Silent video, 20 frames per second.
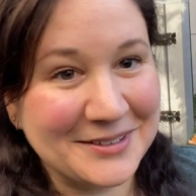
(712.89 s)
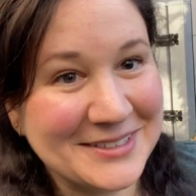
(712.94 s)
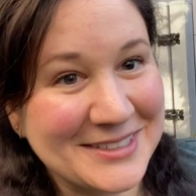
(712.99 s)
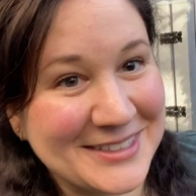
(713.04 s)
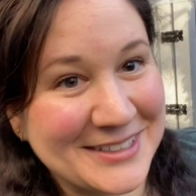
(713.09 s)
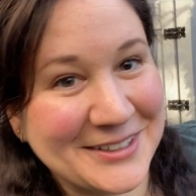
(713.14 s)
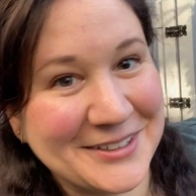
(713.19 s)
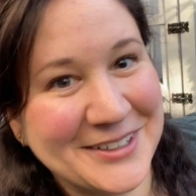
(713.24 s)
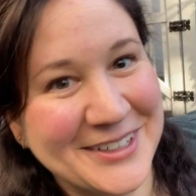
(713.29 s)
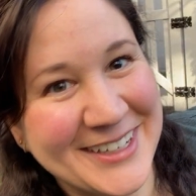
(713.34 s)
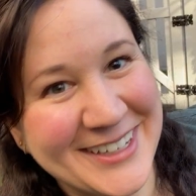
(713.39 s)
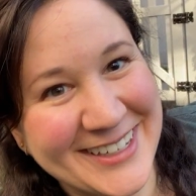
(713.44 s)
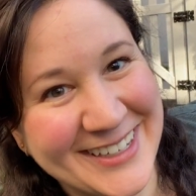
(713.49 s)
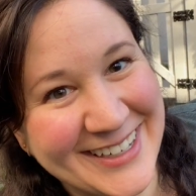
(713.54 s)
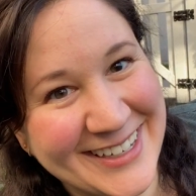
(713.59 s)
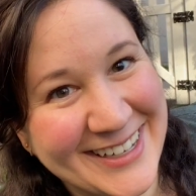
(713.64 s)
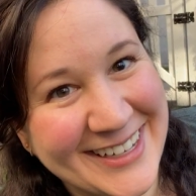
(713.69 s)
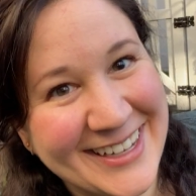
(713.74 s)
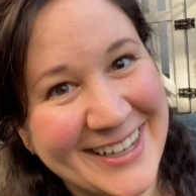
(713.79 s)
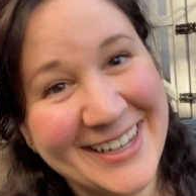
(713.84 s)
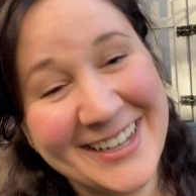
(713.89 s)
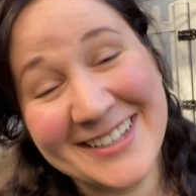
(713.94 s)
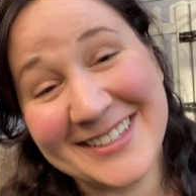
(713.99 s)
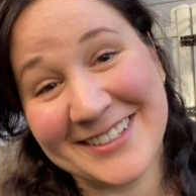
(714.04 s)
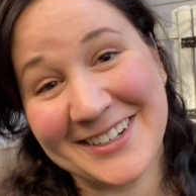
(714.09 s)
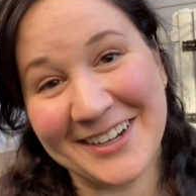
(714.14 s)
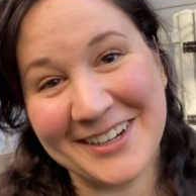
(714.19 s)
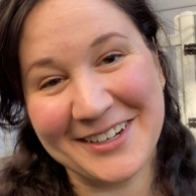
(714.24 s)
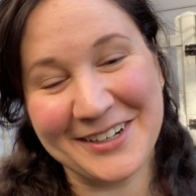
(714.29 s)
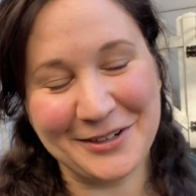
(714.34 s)
So it's
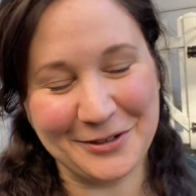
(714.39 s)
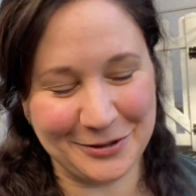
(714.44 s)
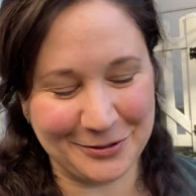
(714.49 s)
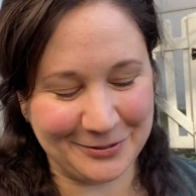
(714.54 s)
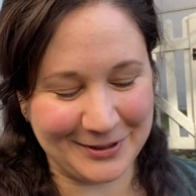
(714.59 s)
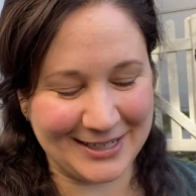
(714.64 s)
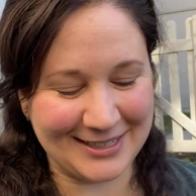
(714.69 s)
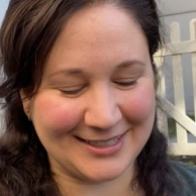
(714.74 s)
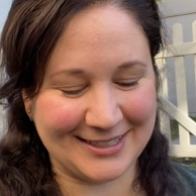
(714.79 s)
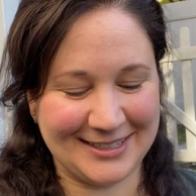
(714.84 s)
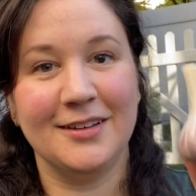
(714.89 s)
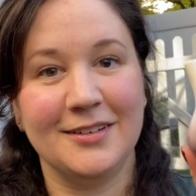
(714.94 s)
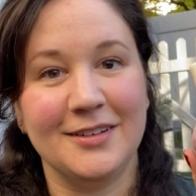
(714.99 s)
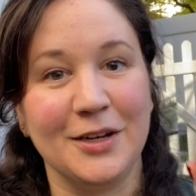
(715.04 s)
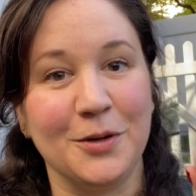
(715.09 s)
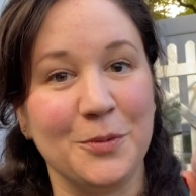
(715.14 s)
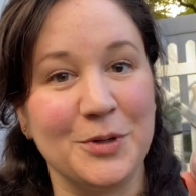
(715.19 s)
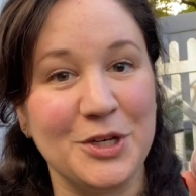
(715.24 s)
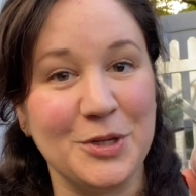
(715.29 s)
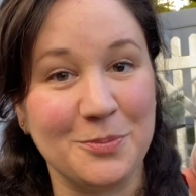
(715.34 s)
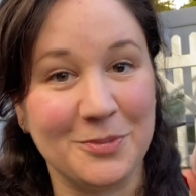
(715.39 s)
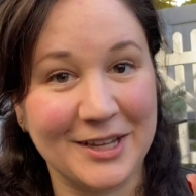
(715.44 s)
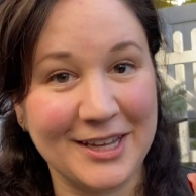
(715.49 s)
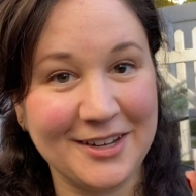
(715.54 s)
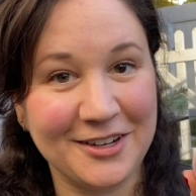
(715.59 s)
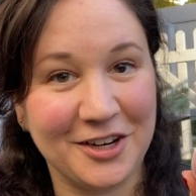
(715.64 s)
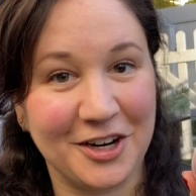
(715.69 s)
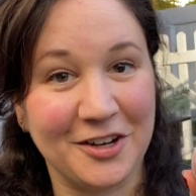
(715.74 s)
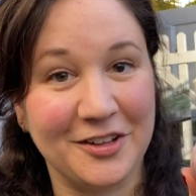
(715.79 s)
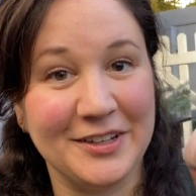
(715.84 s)
not going to go to waste. Now, when you plant
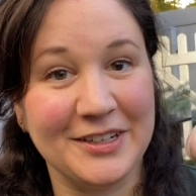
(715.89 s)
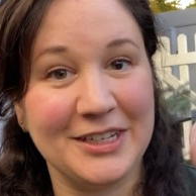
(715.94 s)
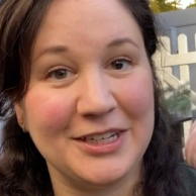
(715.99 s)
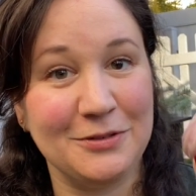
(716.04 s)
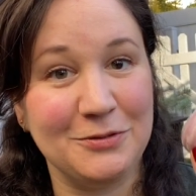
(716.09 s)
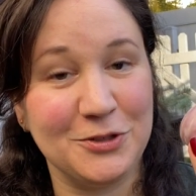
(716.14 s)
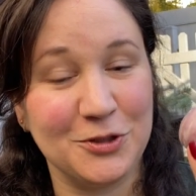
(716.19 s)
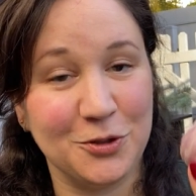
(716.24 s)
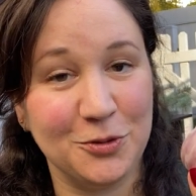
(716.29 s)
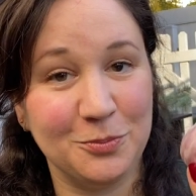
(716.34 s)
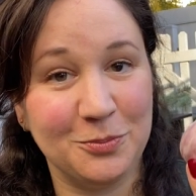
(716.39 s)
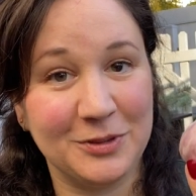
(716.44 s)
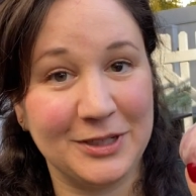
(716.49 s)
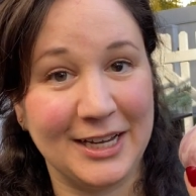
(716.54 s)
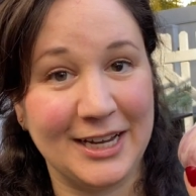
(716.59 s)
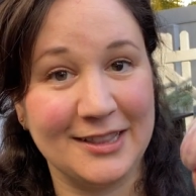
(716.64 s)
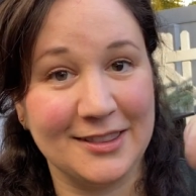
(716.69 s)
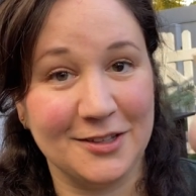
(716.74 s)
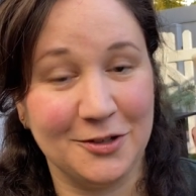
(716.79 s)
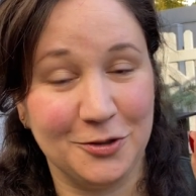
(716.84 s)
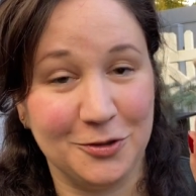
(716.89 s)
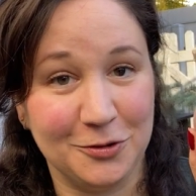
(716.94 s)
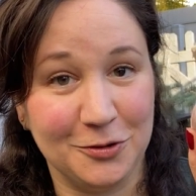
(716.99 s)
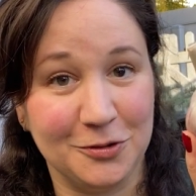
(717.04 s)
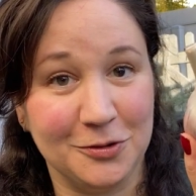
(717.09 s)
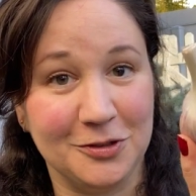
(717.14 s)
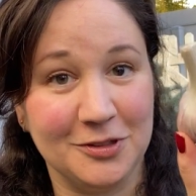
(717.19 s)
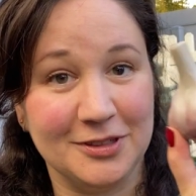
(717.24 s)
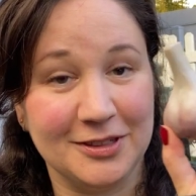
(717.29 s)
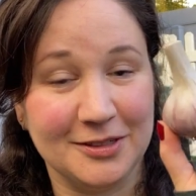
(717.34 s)
garlic, you don't plant the
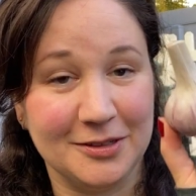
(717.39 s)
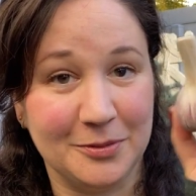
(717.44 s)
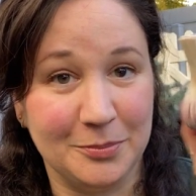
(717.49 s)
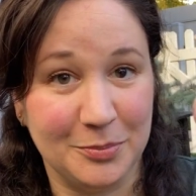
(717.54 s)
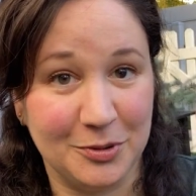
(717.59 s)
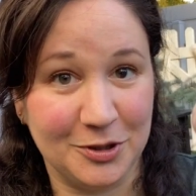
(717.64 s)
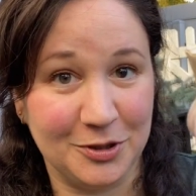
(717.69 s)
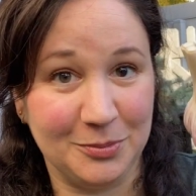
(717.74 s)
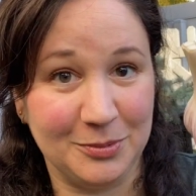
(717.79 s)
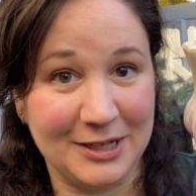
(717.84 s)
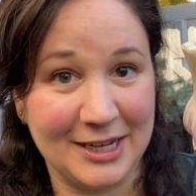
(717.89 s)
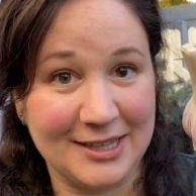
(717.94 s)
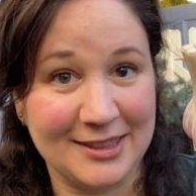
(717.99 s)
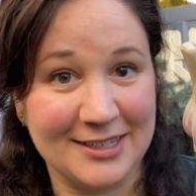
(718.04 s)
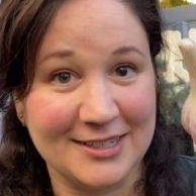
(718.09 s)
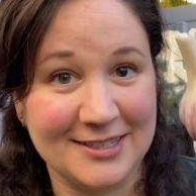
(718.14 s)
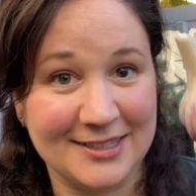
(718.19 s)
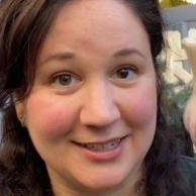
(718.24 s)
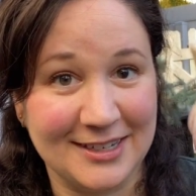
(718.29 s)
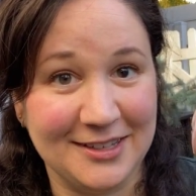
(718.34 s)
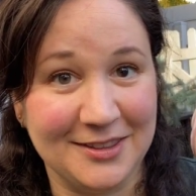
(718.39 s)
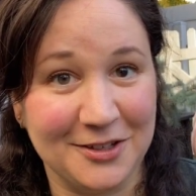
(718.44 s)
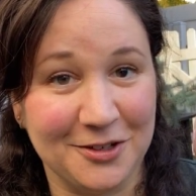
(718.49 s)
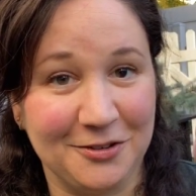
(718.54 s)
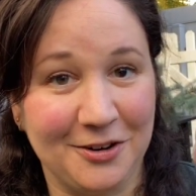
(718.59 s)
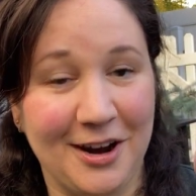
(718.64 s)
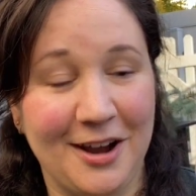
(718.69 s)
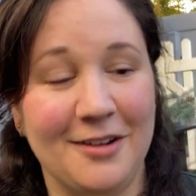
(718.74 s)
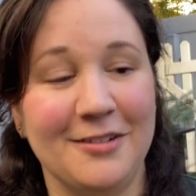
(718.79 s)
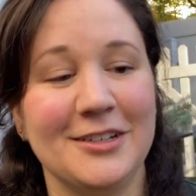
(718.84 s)
whole bulb like this in the
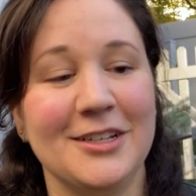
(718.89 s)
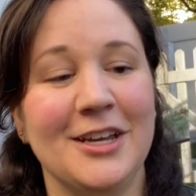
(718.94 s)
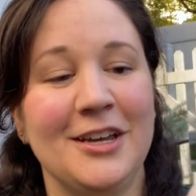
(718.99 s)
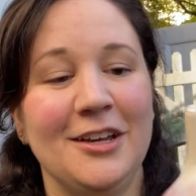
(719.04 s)
ground.